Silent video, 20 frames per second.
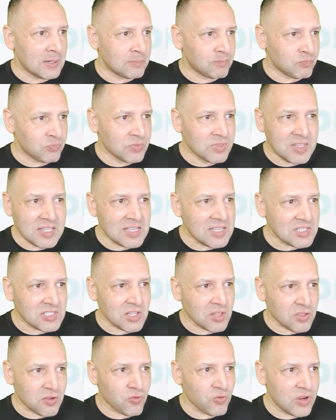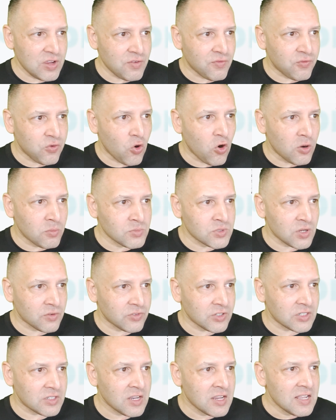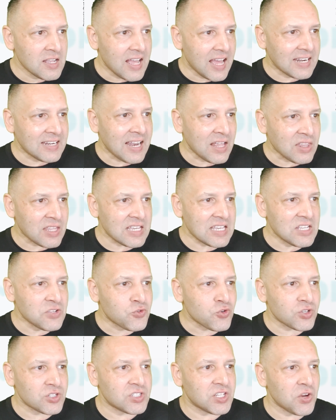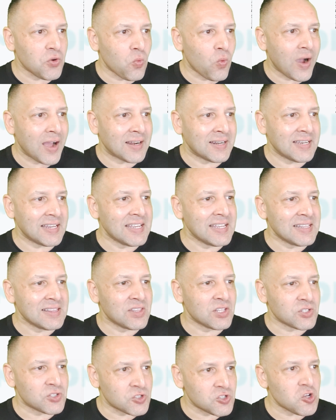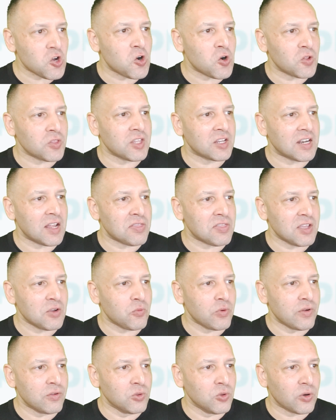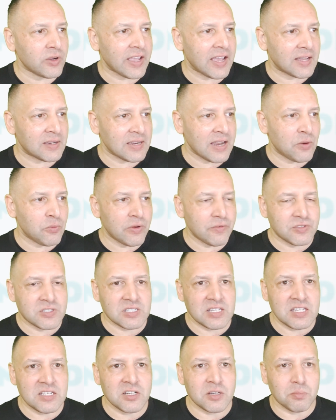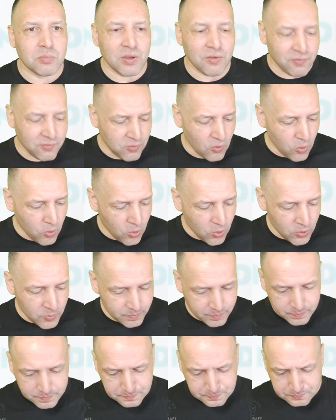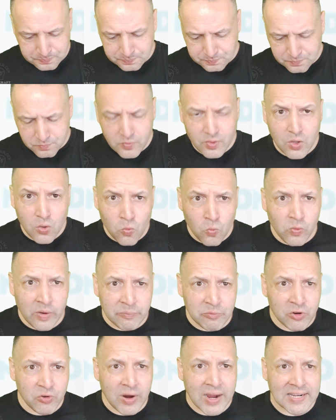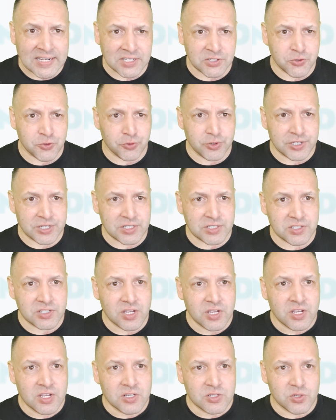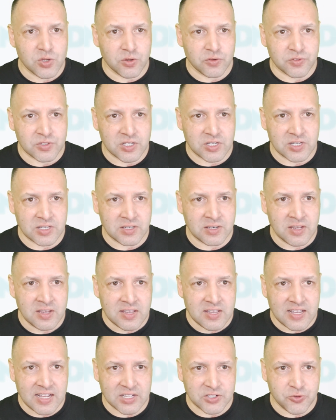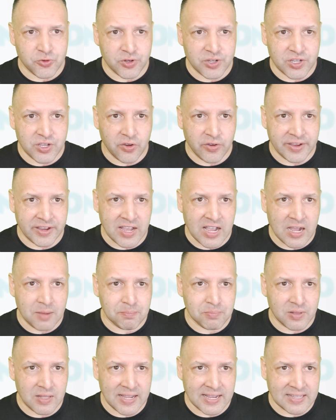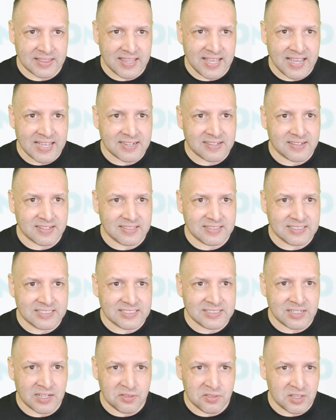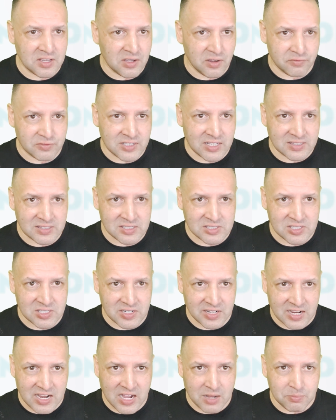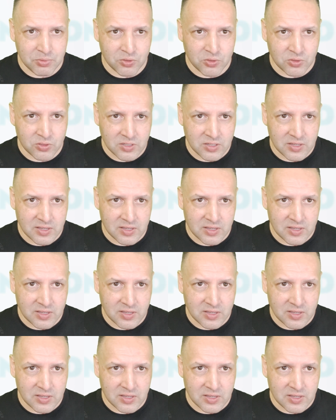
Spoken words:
These are 3 forms of it. Another interesting one in the so that I think we'll look at. Now, we've seen it before when we're writing trees. So we've seen a tree going up like that. Lynn, I think I've done this in a couple,